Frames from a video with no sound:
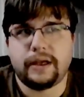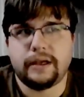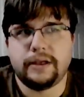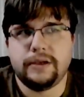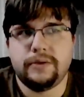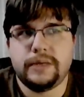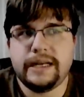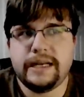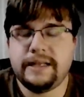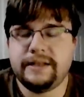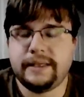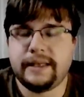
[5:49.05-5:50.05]
you
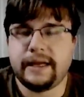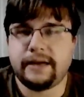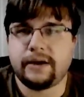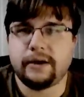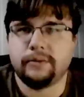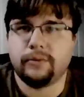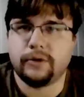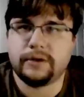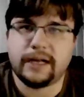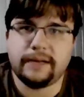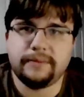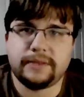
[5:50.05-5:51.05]
need to see that card more
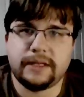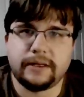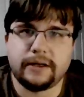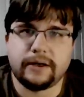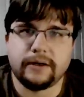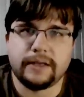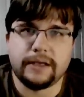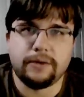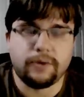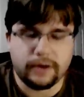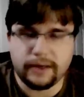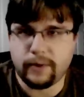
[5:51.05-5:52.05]
times than a card that you
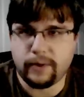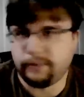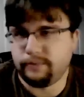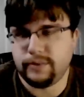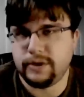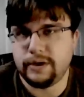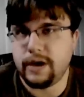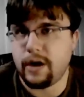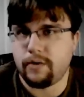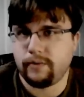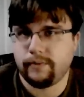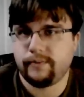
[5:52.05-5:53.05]
already
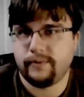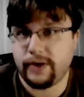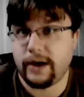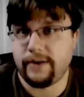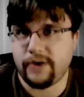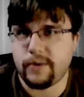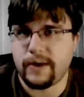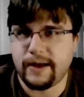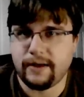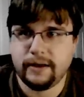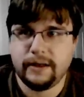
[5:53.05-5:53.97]
know very, very well.